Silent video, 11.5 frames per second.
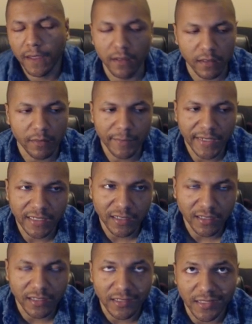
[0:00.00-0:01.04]
Um, I did
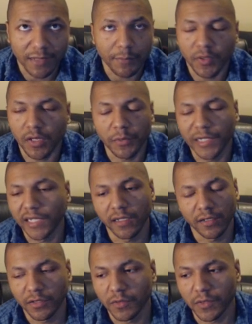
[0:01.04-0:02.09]
an example already
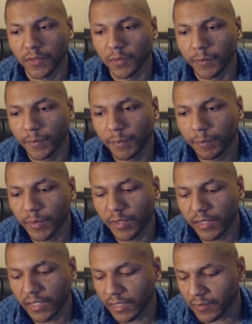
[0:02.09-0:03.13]
on YouTube,
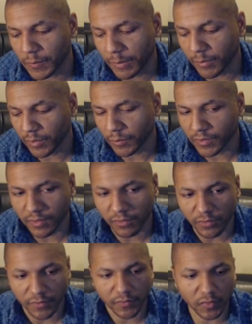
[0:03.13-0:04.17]
but I guess maybe it was a little
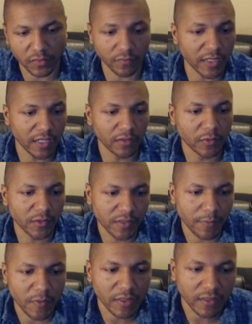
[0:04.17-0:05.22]
difficult to follow or
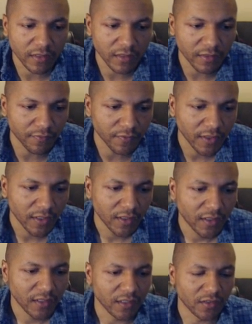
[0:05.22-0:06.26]
something. If
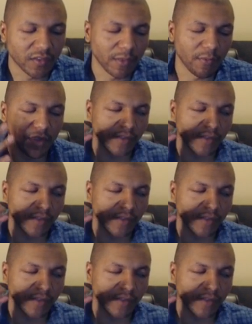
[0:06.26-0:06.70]
you know, some of the